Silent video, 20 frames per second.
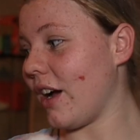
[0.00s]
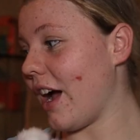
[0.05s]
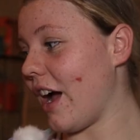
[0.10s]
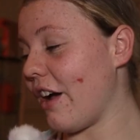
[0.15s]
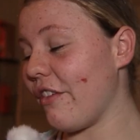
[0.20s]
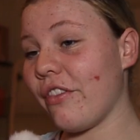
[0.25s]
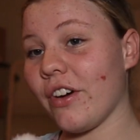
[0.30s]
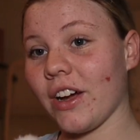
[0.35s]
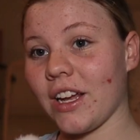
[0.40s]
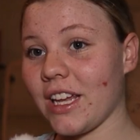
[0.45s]

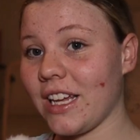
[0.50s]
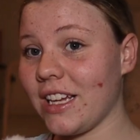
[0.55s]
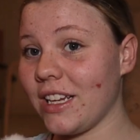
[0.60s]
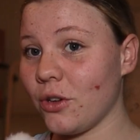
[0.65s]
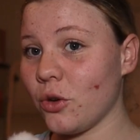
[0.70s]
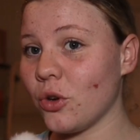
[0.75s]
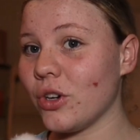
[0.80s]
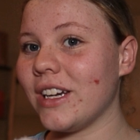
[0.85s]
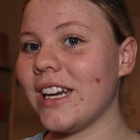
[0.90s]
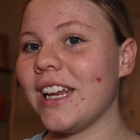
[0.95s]
I fucking
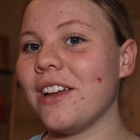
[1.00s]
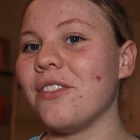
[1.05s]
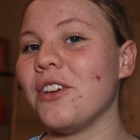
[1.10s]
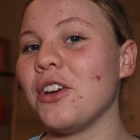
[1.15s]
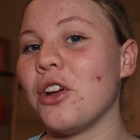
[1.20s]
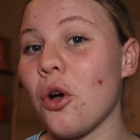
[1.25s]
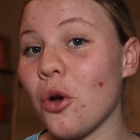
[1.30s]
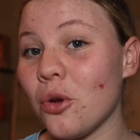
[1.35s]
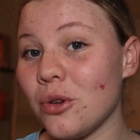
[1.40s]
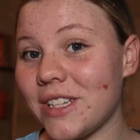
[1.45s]
couldn't
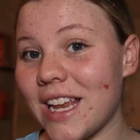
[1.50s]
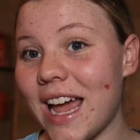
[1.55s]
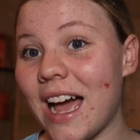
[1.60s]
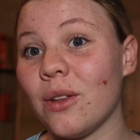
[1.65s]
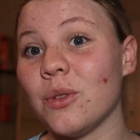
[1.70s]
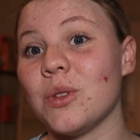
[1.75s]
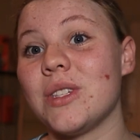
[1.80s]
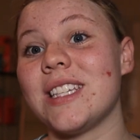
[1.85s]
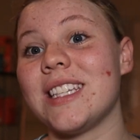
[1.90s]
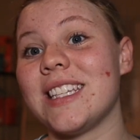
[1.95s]
even go
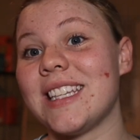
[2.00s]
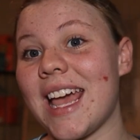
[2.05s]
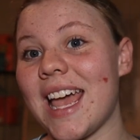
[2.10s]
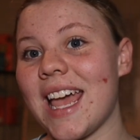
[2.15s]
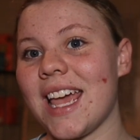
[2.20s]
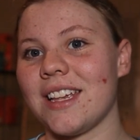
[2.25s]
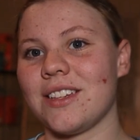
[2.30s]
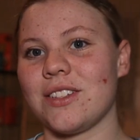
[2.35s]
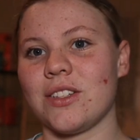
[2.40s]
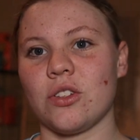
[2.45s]

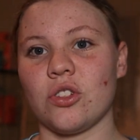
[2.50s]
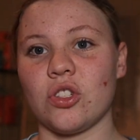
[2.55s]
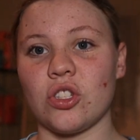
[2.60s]
downstairs.